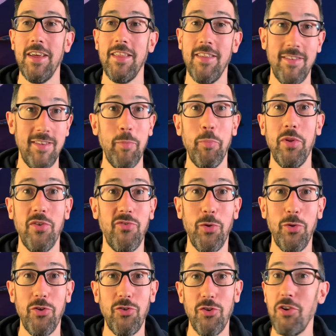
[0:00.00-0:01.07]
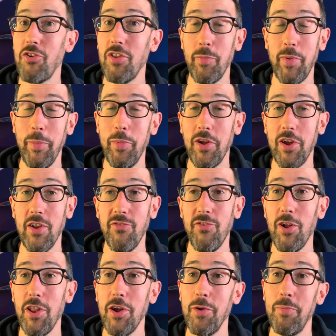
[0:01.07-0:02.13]
the simplest folder structure that people are going to
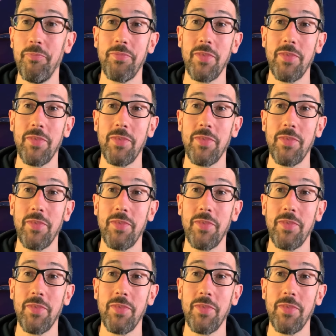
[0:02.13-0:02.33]
follow,